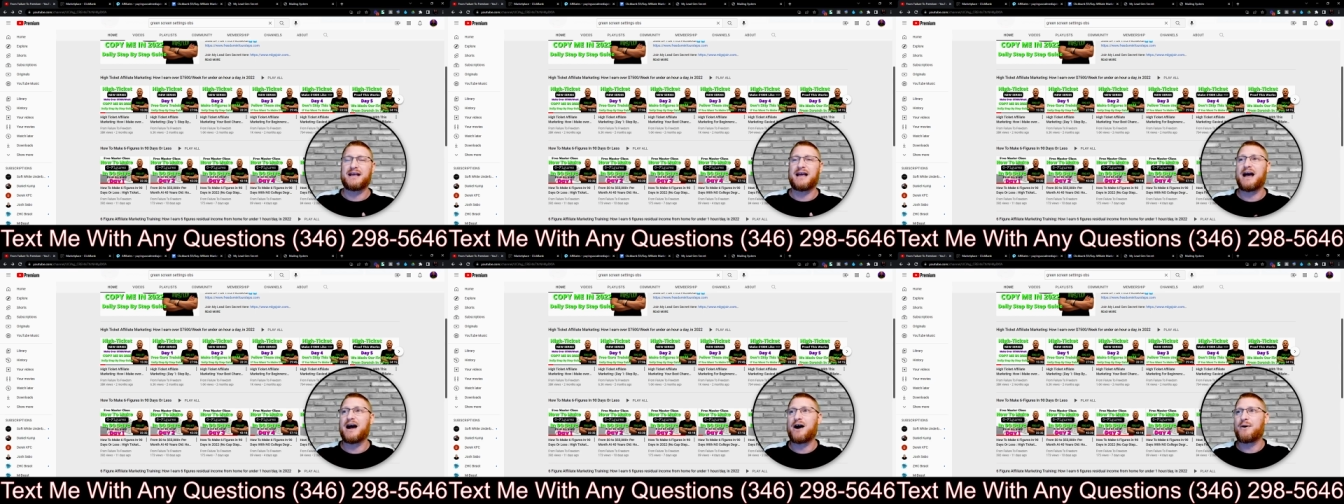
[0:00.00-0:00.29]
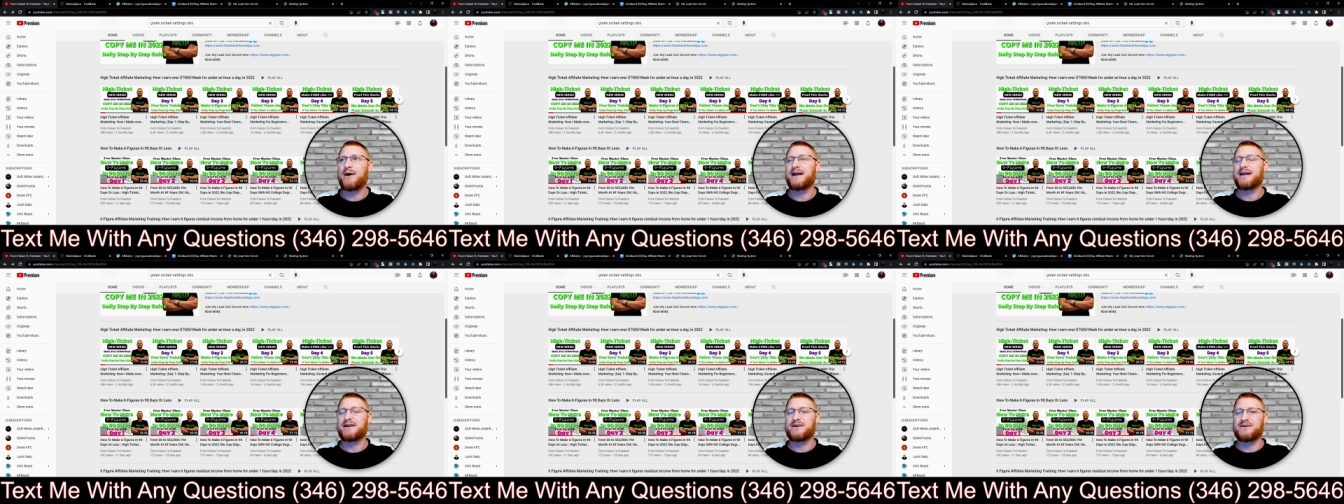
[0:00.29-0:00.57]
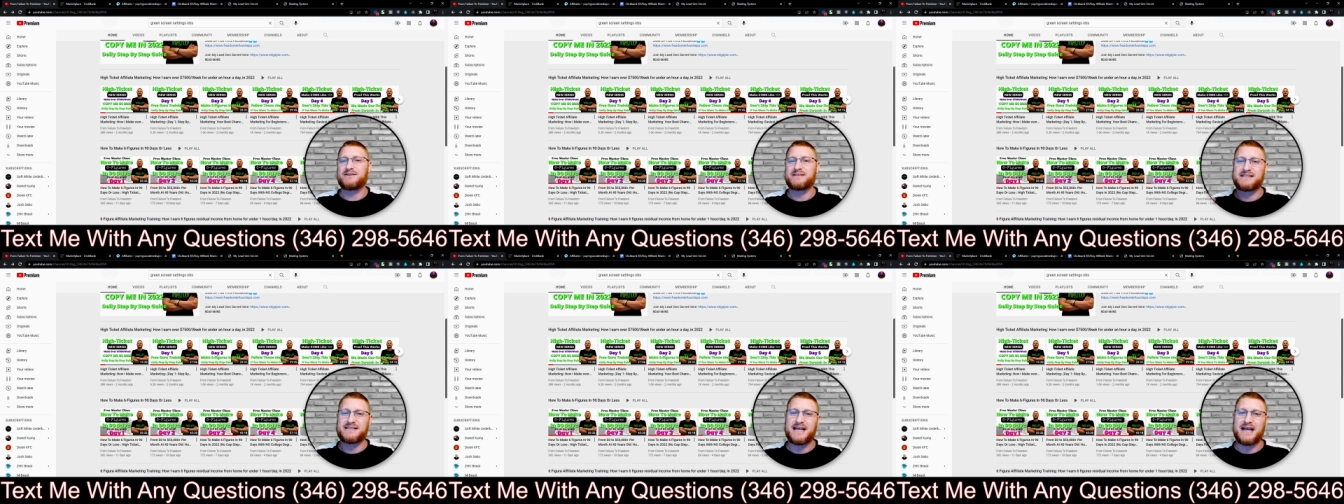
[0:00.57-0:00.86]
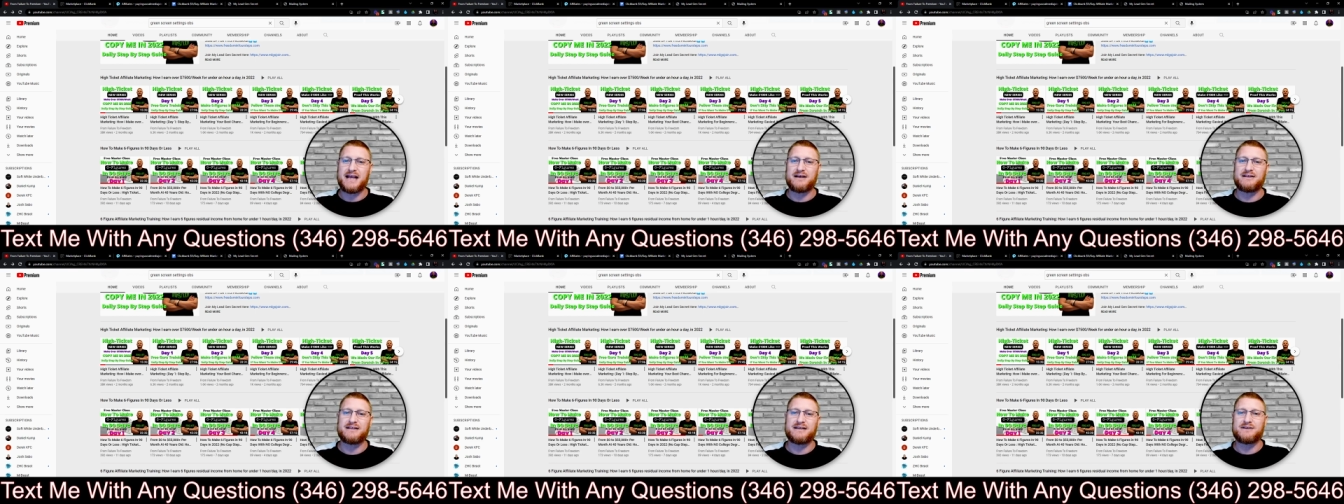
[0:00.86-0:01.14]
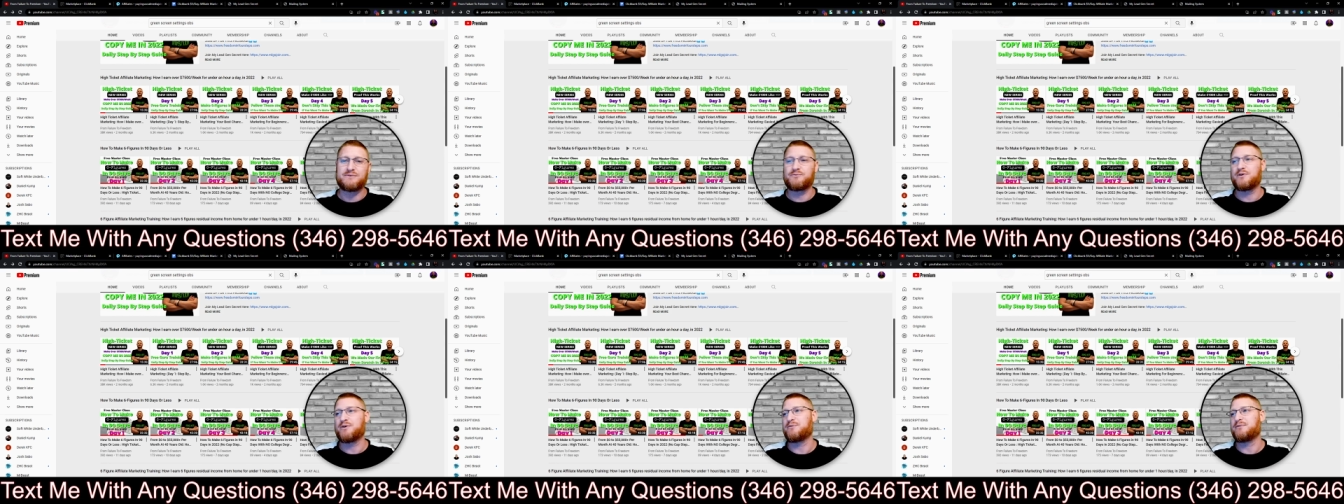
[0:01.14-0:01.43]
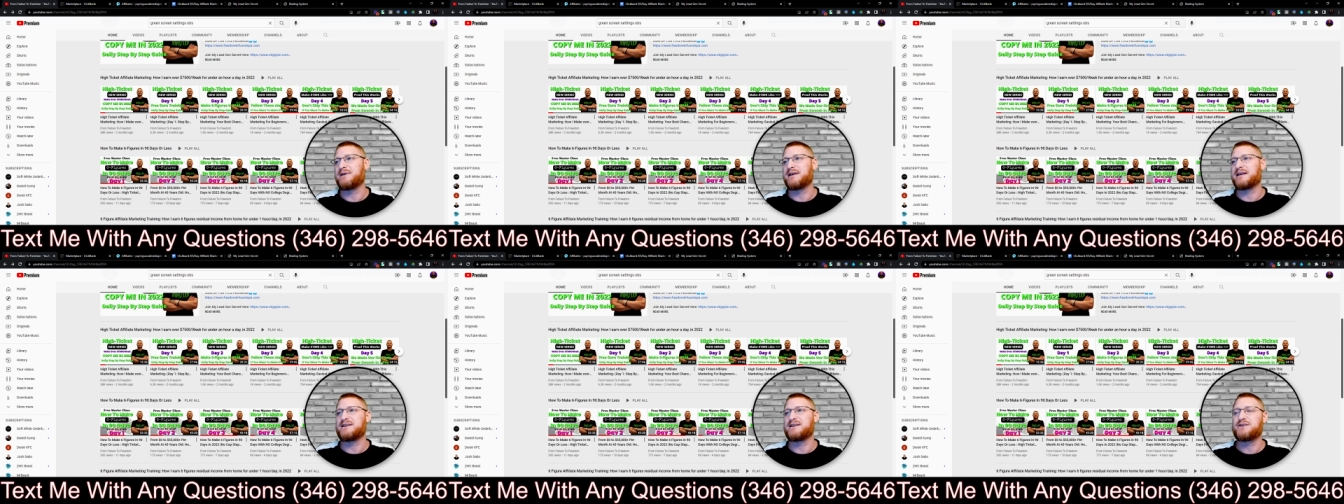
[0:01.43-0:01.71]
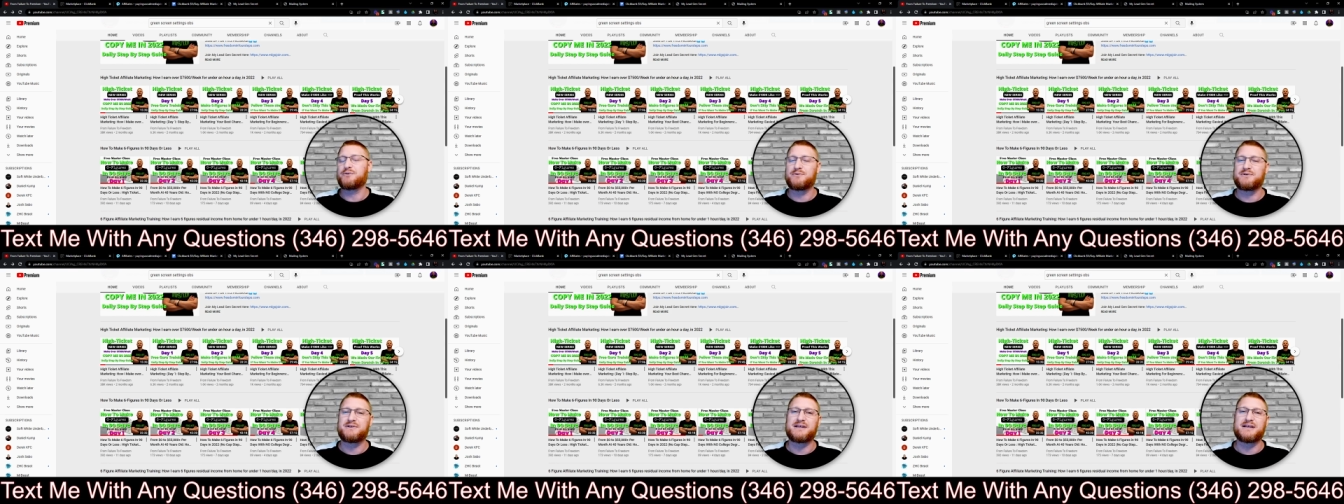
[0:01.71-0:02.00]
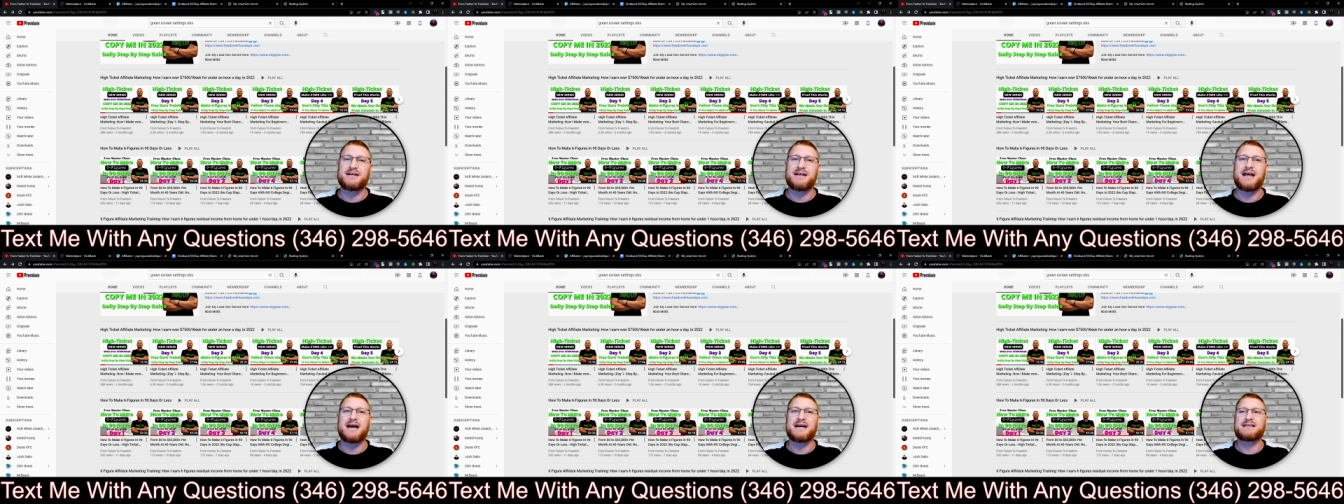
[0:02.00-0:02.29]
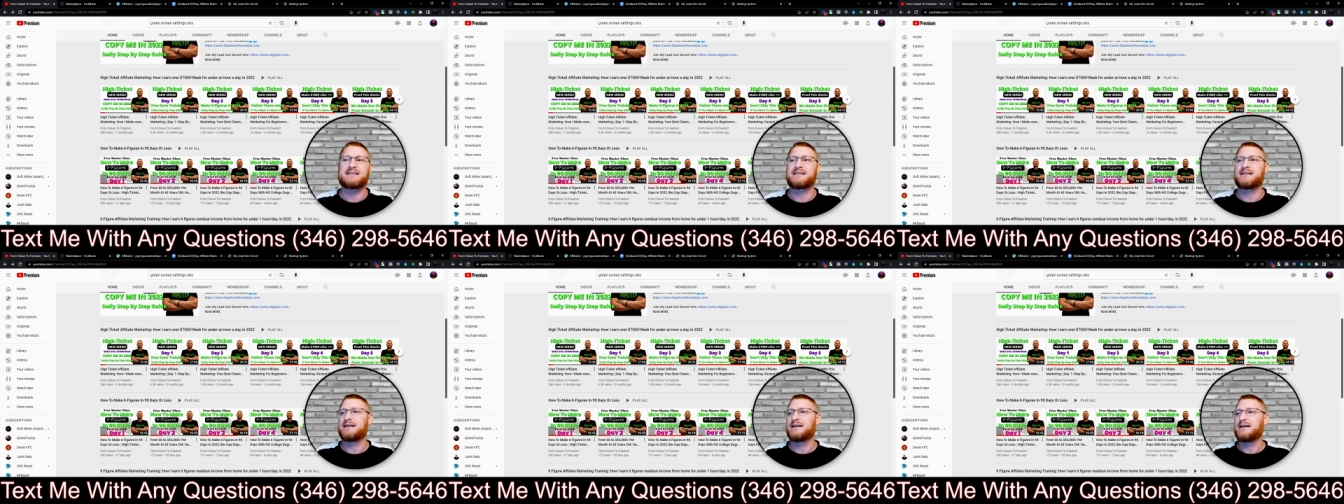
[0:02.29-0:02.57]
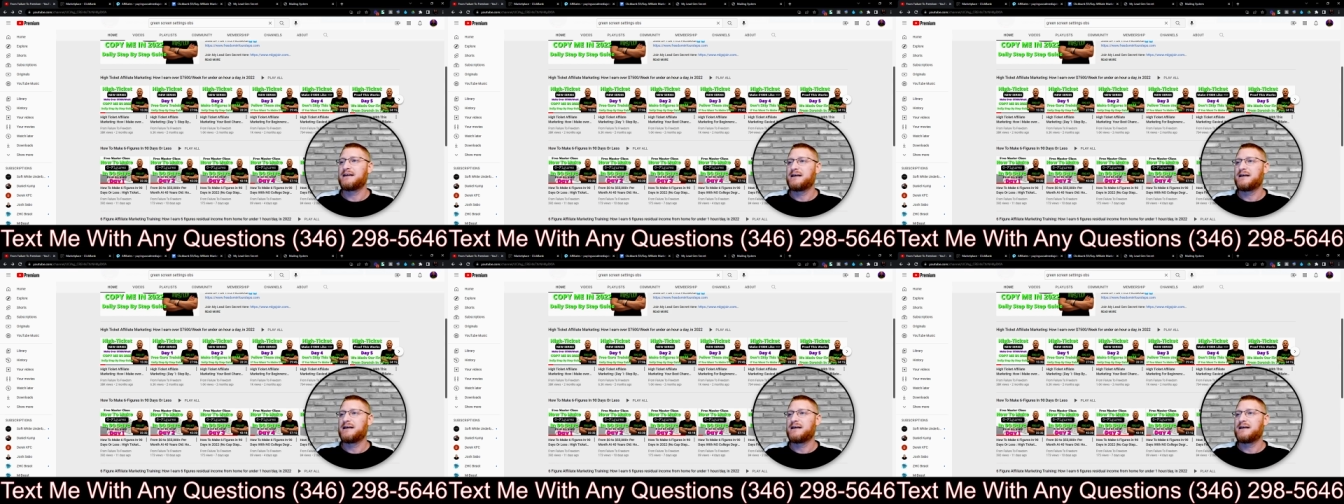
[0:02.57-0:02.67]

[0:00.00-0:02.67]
how I can scale it, what we can do with it next.